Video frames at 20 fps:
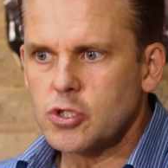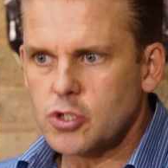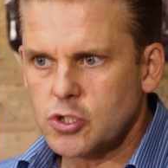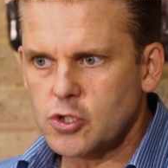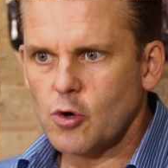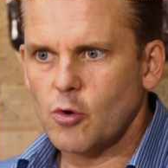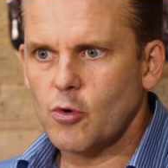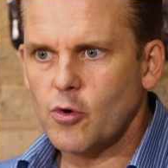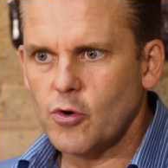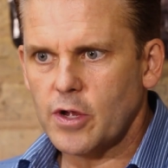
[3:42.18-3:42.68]

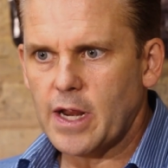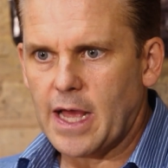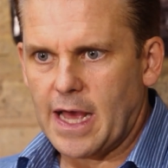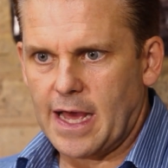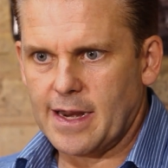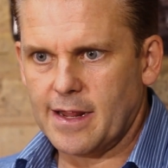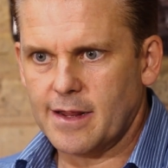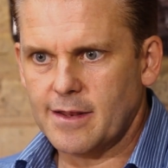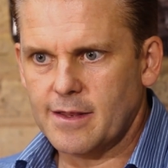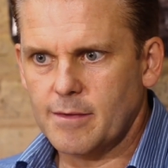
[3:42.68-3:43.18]
so good
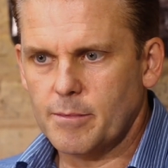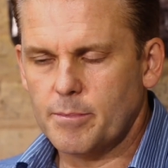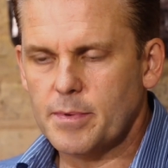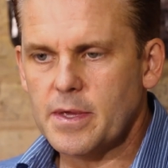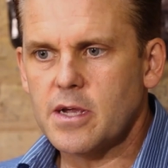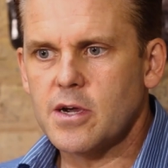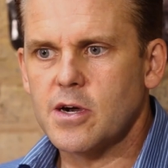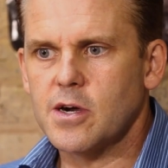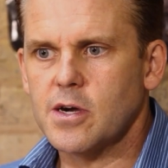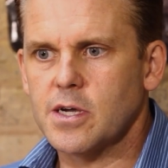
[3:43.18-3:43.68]
at it
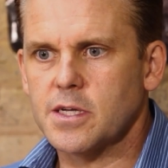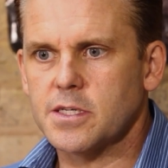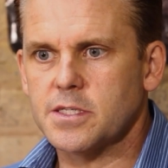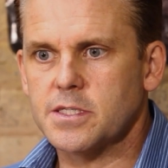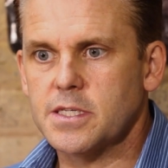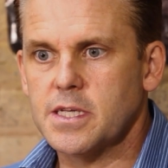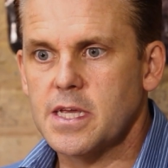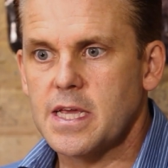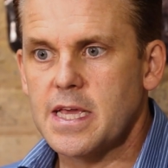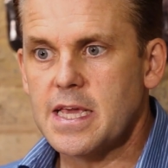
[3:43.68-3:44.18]

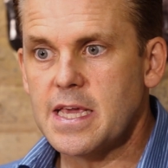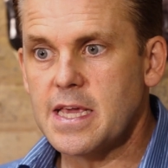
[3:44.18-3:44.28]
because